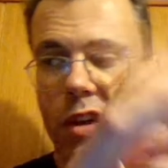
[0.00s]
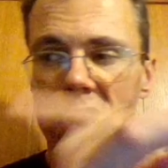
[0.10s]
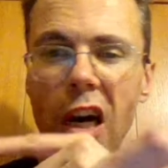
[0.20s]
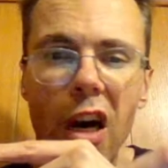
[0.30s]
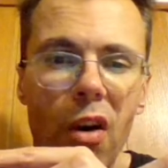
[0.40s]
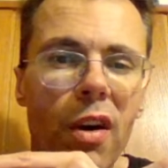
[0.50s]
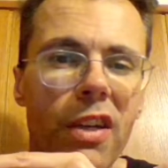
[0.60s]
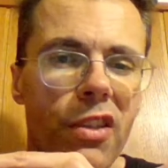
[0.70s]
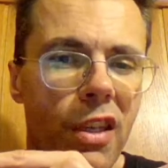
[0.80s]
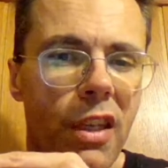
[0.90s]
Now I
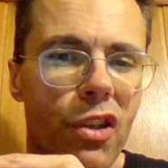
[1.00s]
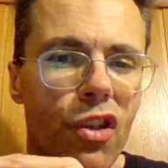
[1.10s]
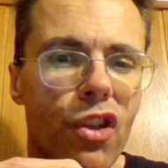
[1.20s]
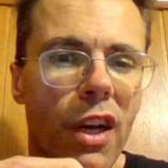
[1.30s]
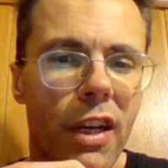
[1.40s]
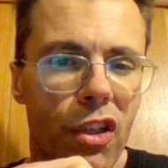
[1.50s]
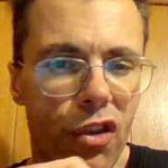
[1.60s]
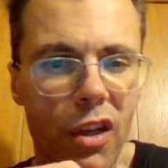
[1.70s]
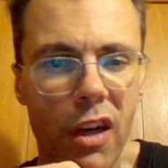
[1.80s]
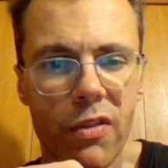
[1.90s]
see she
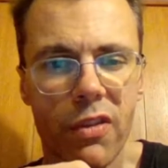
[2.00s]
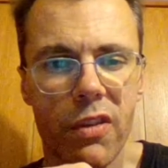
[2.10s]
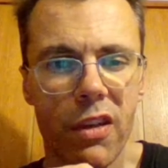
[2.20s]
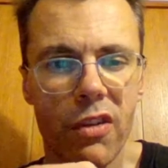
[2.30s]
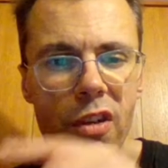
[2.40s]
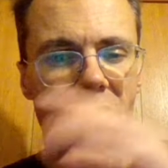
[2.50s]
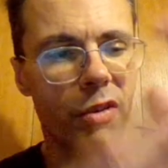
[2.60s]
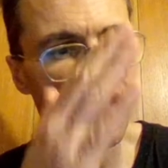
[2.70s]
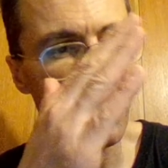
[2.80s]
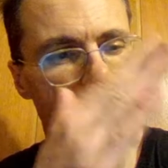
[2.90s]
changed downstairs. Now I
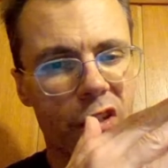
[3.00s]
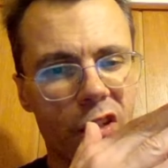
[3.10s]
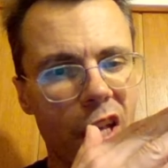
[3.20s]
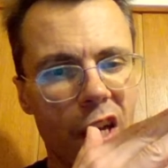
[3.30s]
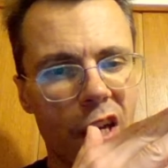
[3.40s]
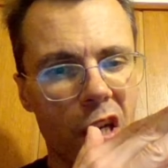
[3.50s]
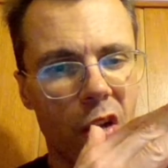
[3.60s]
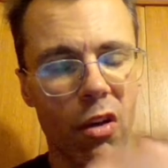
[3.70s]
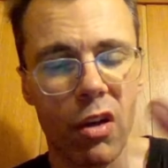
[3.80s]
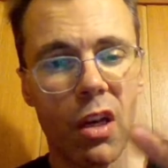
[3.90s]
see it's 10
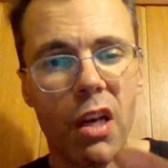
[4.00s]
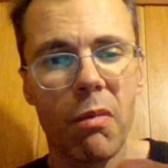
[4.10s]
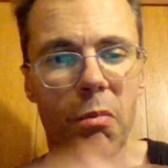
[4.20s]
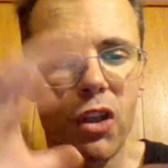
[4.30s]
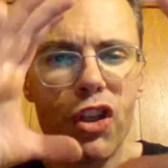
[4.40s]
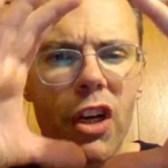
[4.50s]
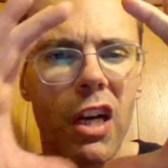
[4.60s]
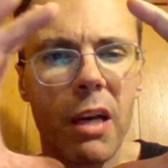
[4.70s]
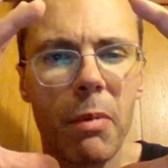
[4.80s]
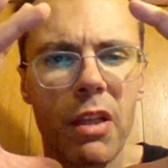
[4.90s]
o'clock. But she
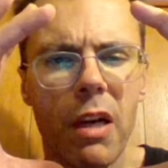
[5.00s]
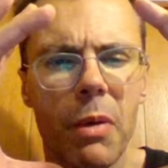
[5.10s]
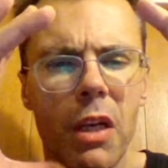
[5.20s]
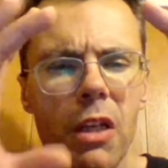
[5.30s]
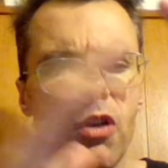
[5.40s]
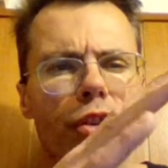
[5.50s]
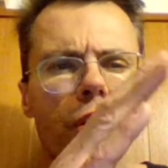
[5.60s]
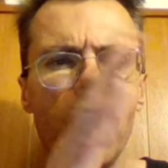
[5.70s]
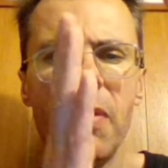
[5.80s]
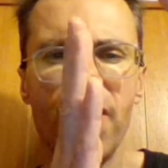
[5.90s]
claimed on Ram Kiyosha it's
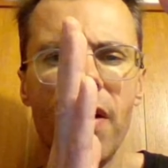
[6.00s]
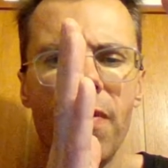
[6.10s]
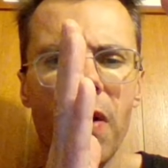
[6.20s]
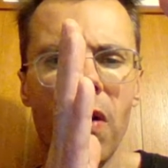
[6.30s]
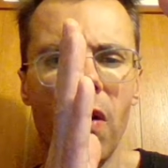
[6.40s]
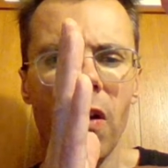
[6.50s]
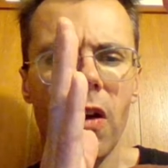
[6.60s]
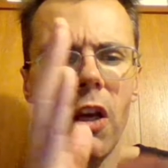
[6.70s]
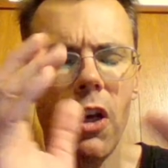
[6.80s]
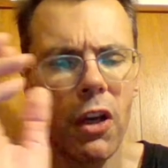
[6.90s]
going to be 12 o'clock.
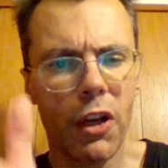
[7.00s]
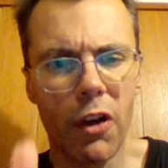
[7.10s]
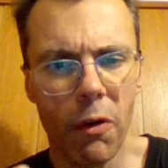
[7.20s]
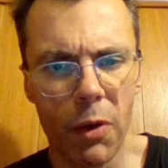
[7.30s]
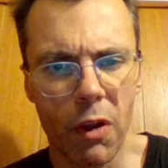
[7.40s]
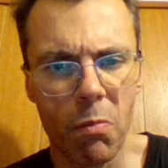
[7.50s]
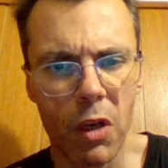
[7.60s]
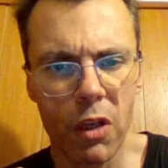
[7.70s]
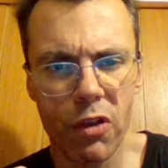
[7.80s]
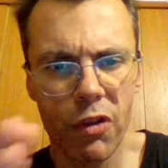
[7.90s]
And you know what it
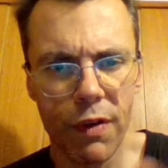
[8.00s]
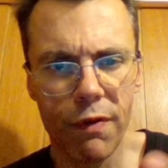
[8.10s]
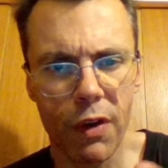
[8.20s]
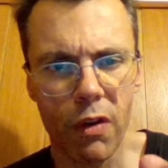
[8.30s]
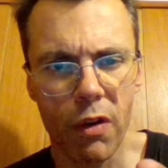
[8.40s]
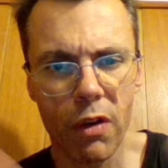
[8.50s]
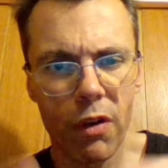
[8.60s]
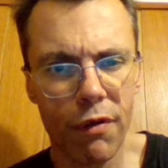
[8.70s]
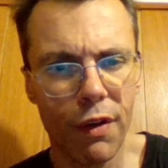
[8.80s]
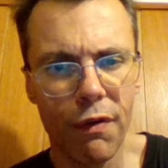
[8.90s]
means, 12 o'clock,
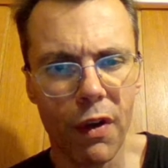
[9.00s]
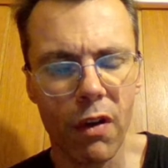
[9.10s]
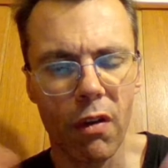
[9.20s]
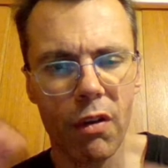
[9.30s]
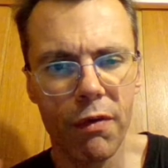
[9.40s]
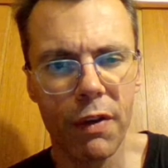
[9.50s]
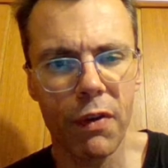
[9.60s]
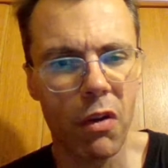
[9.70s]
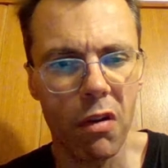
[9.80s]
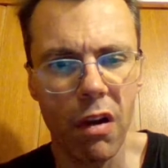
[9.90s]
12 o'clock, 12
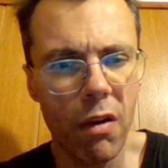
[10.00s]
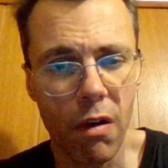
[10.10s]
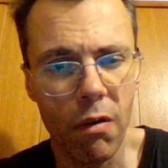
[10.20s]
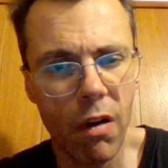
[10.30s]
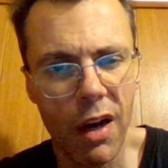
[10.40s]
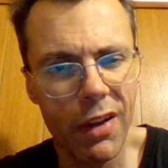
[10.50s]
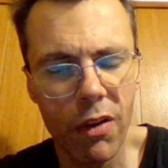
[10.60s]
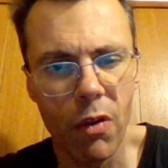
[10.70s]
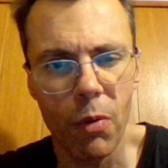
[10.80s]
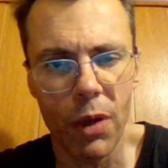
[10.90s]
o'clock. Oh, no, no, I don't
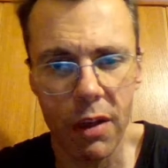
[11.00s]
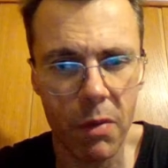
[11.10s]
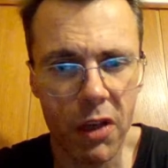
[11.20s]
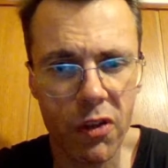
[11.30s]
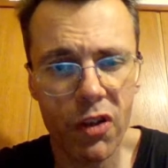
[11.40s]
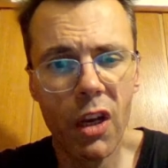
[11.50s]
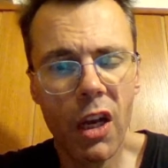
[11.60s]
know what that means.